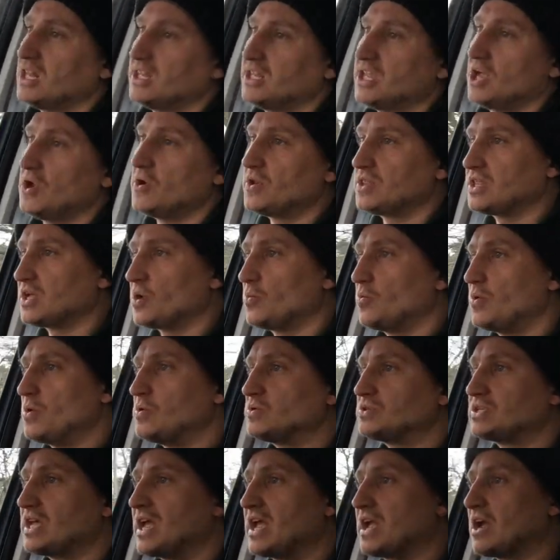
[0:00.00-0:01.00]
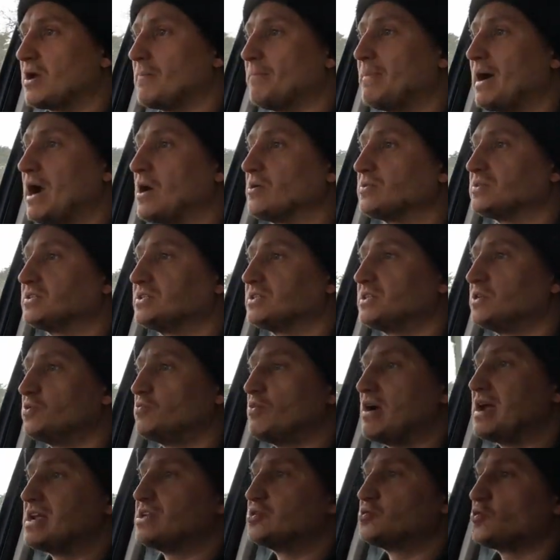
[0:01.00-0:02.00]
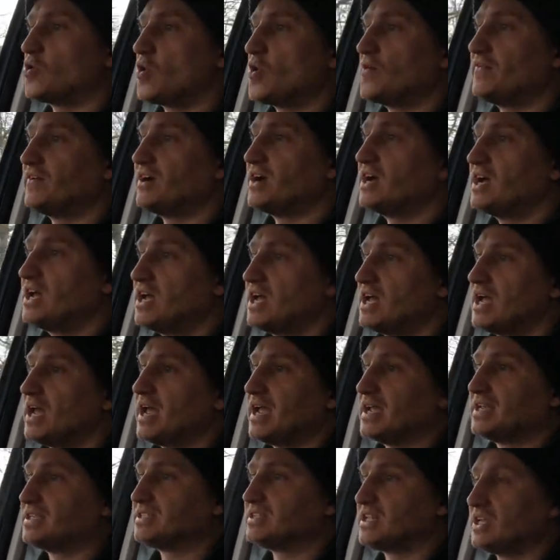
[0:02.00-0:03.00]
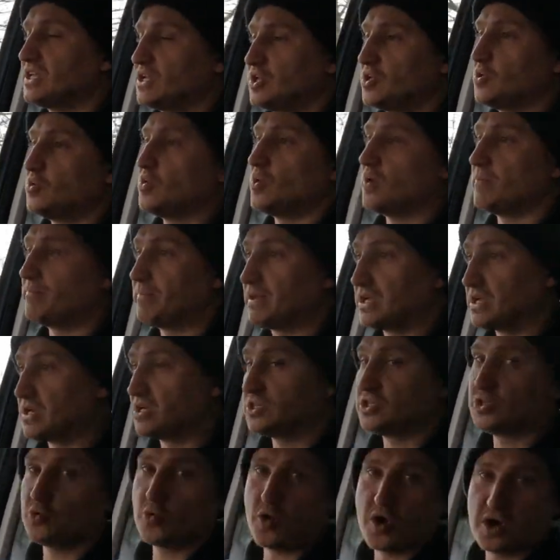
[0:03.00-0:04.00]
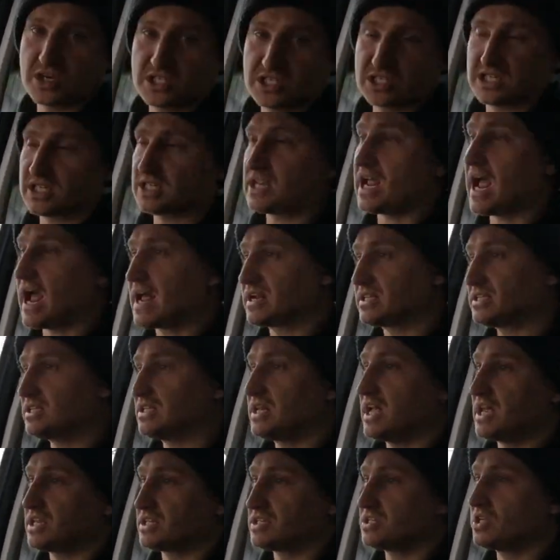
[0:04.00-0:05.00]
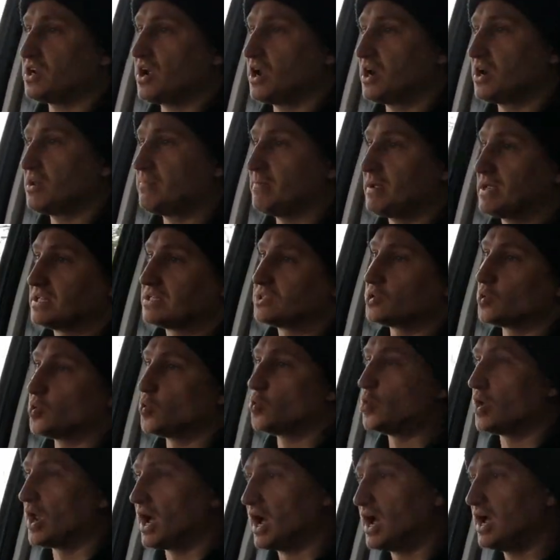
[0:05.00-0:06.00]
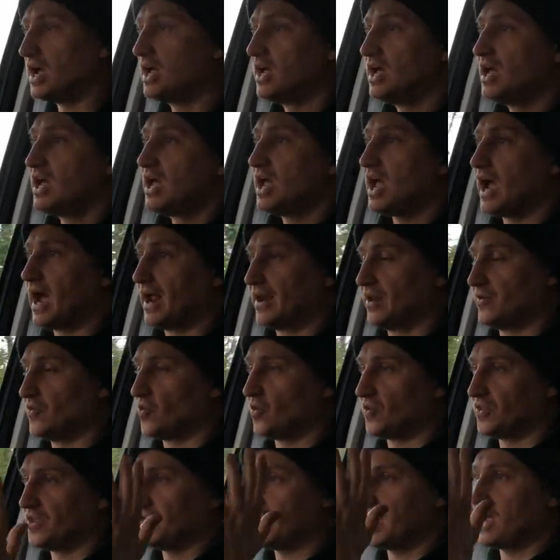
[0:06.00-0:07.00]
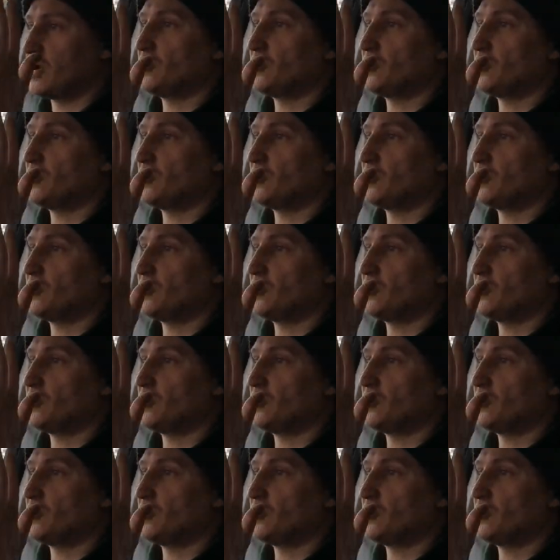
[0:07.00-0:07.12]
The only thing I will say in comparison to the Range Rover is that you, because you are sat that slightly bit taller, and you've got the